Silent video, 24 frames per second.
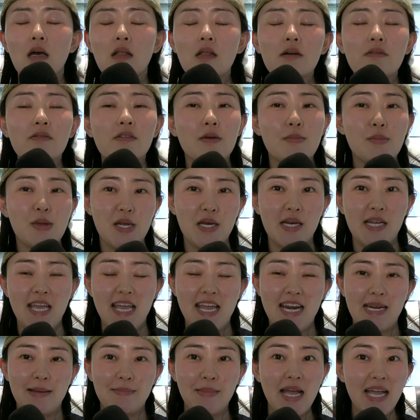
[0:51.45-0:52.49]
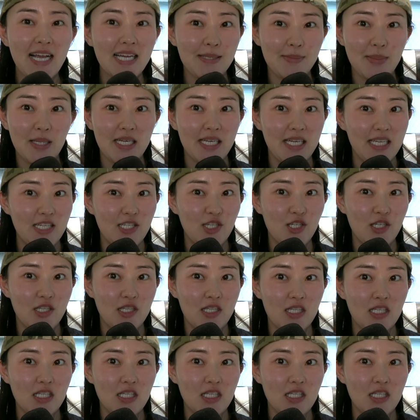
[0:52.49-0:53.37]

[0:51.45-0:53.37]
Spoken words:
love communicating my expectations.